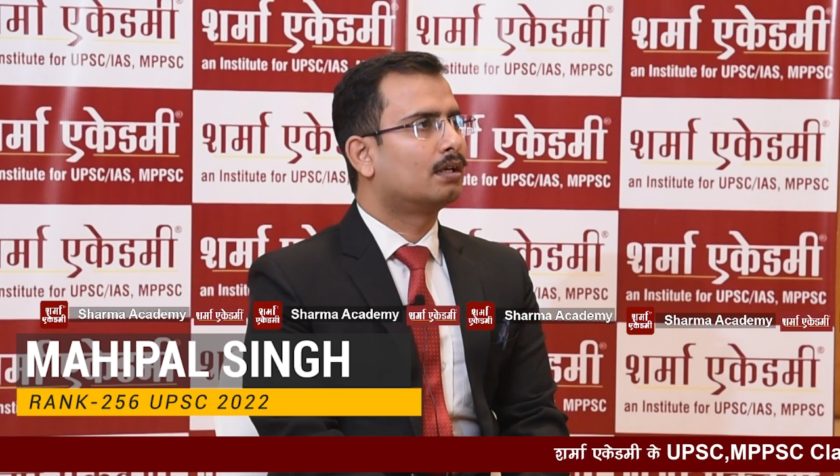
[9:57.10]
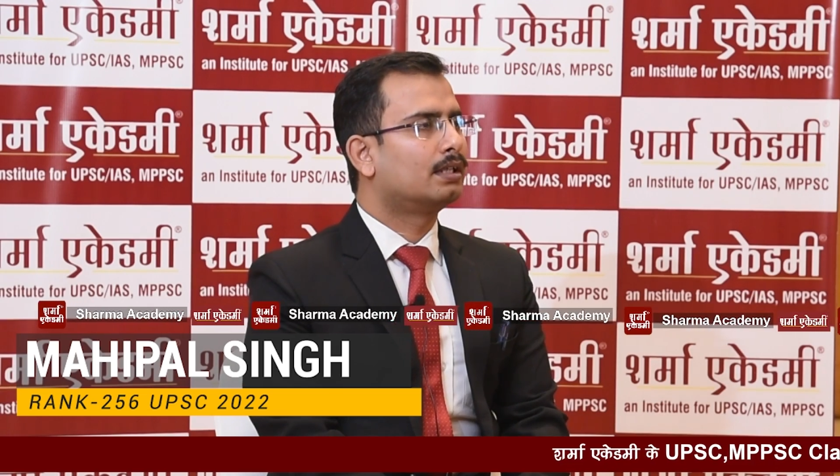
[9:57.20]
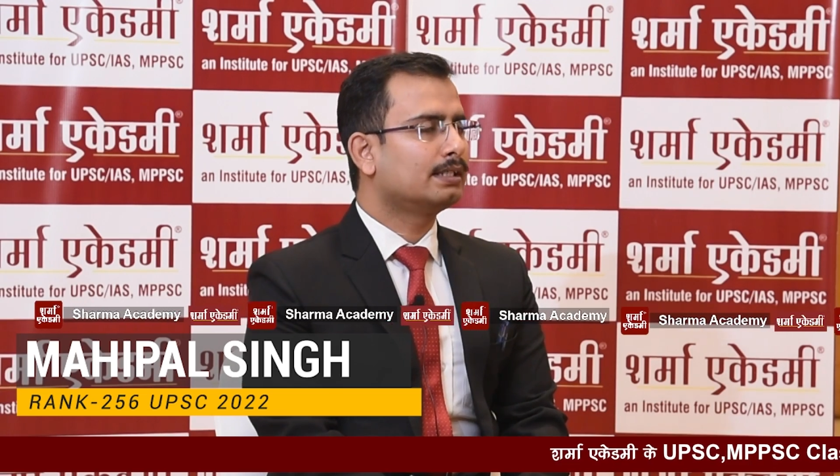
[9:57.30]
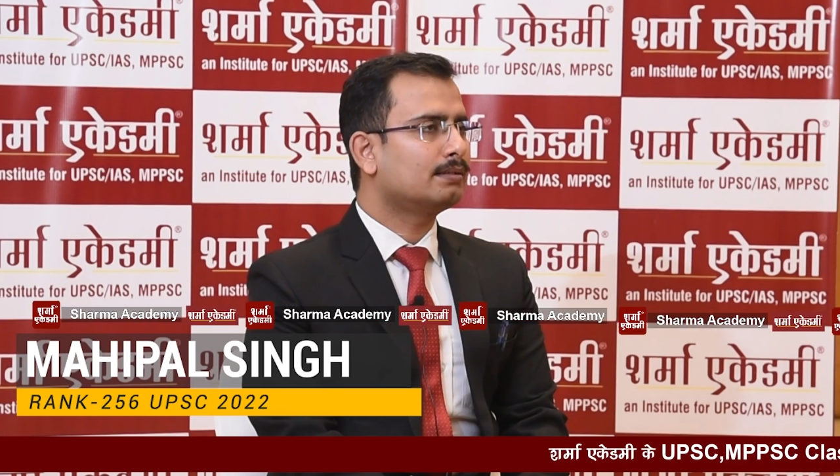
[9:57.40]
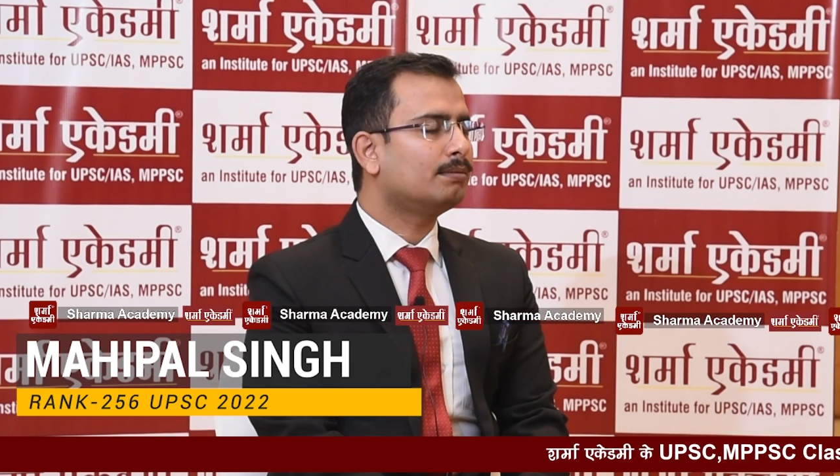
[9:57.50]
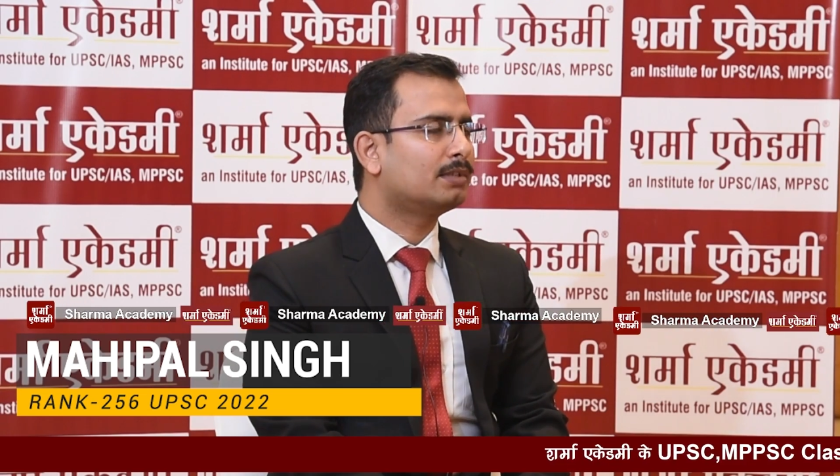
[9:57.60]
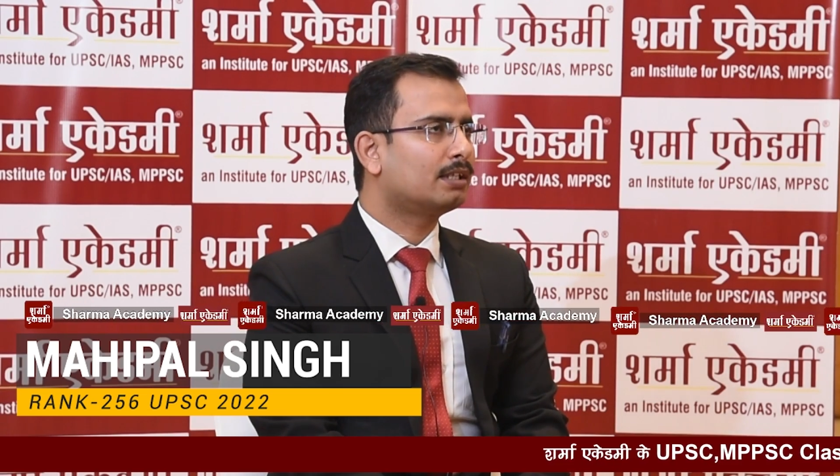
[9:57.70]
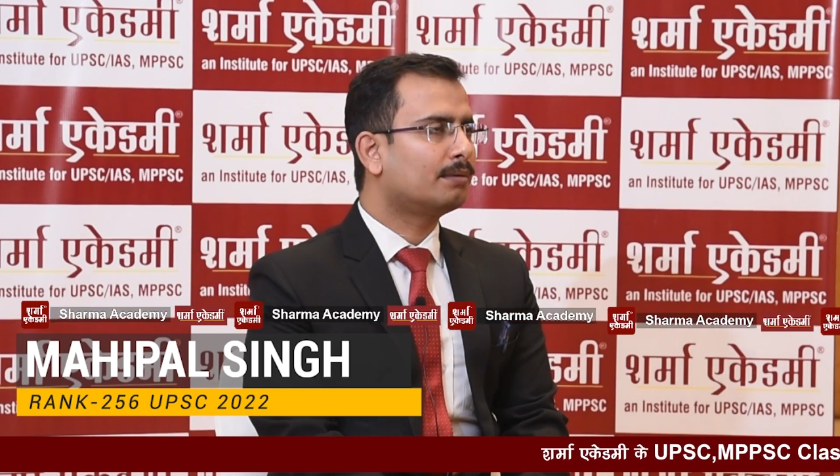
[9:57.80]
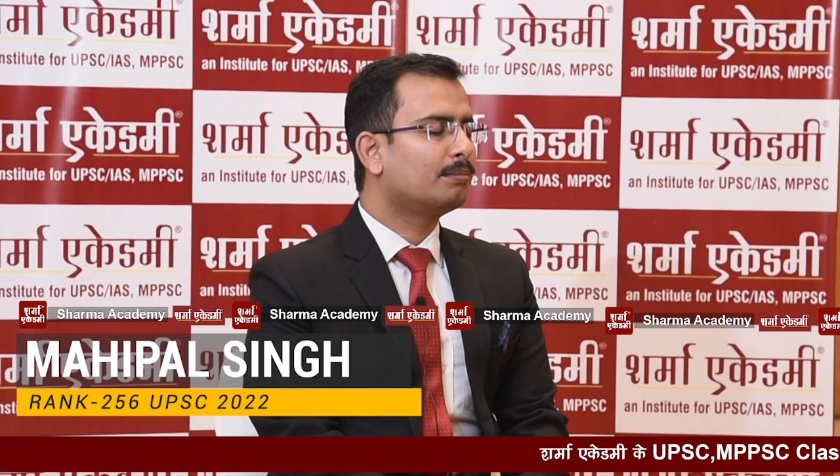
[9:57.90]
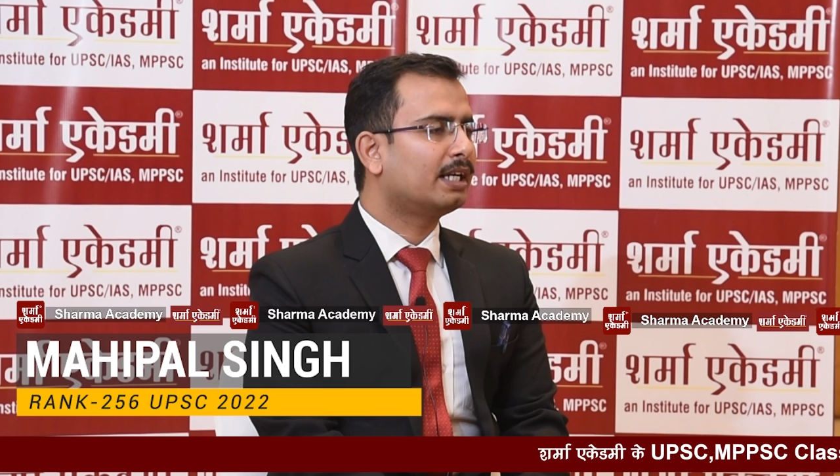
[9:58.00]
Yes, ma'am,
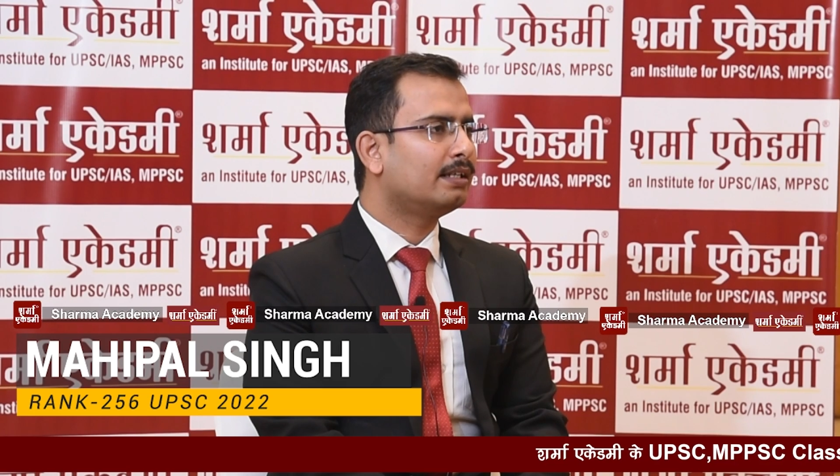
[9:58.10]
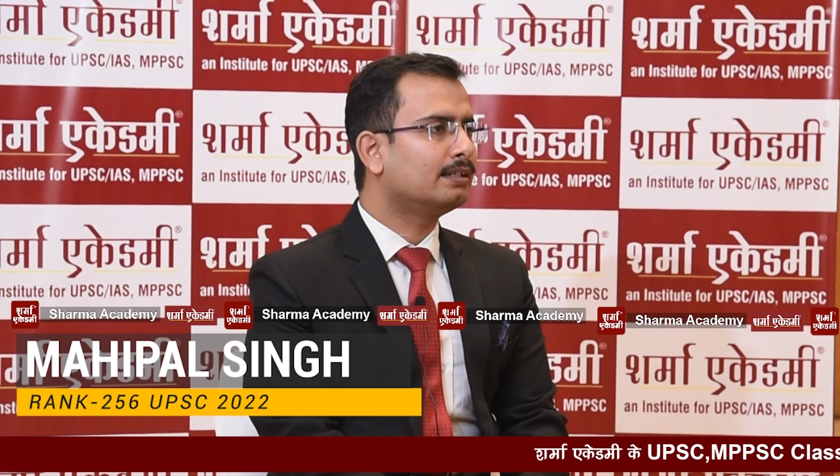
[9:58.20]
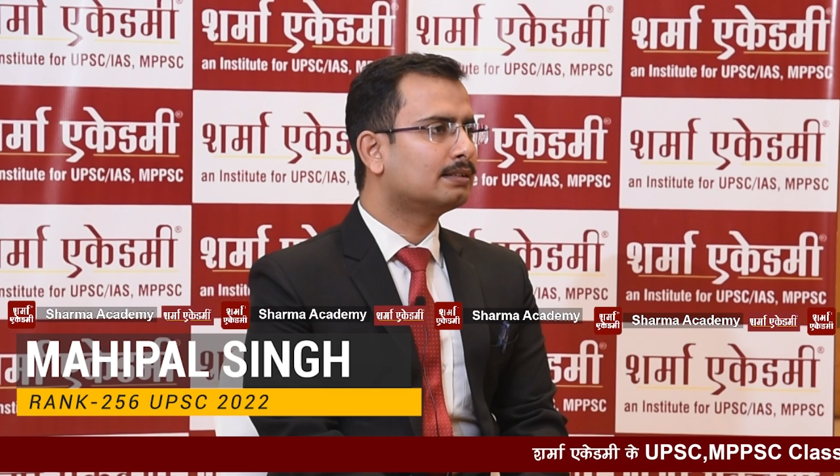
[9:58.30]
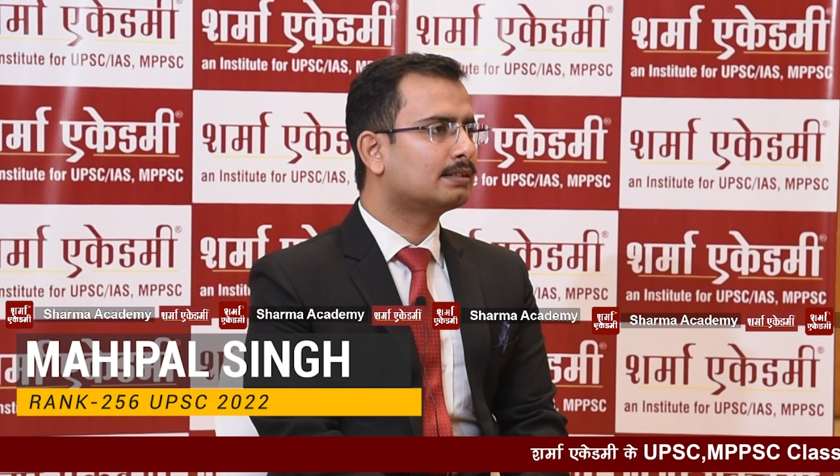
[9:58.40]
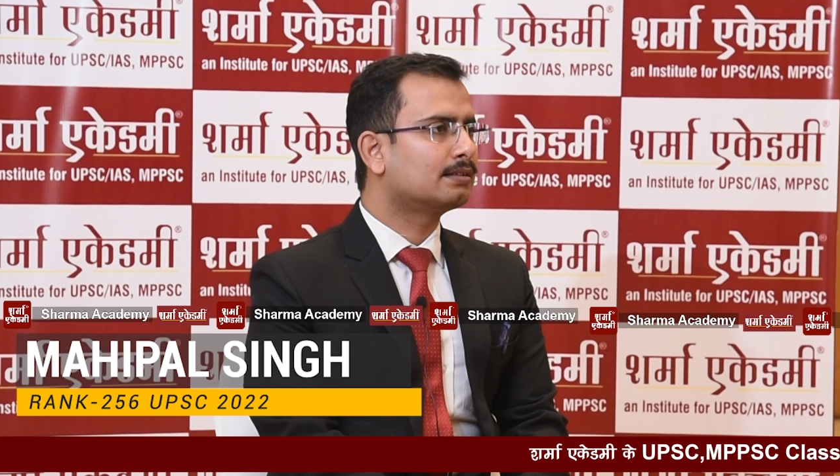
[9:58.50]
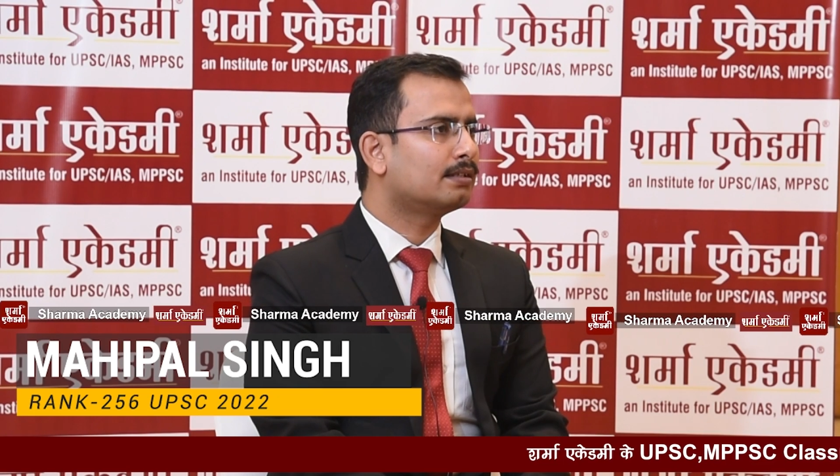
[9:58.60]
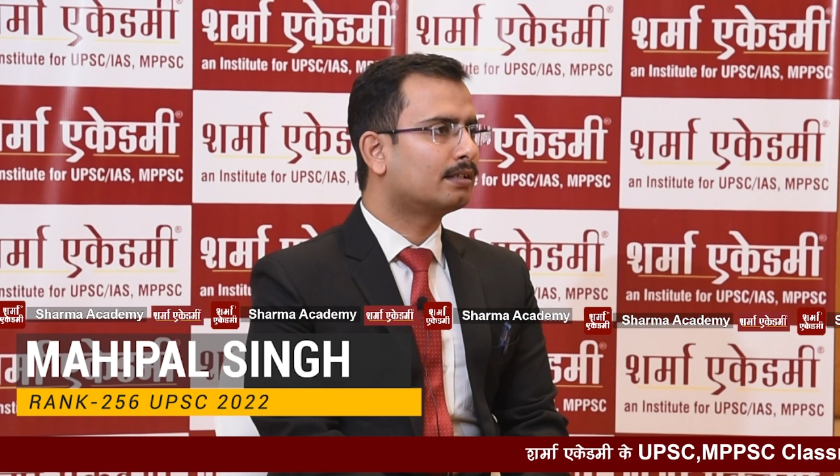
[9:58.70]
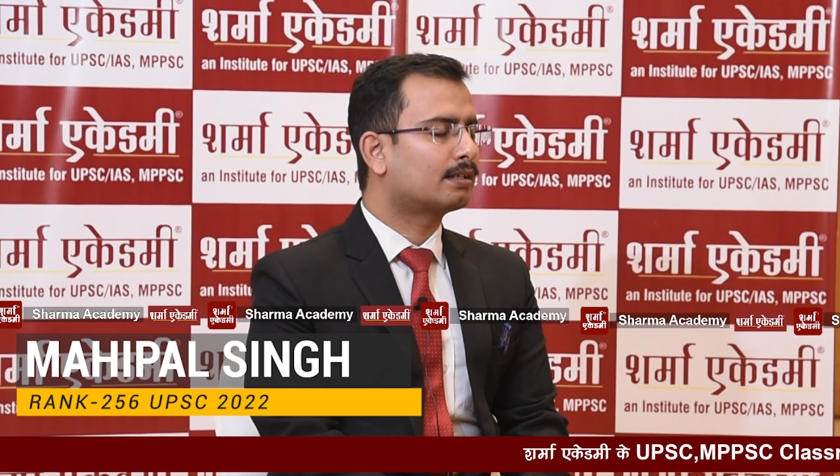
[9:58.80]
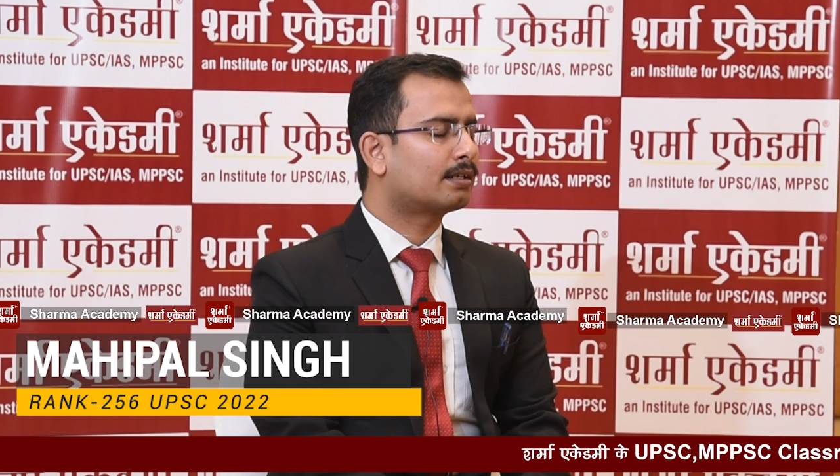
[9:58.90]
there are many concerns,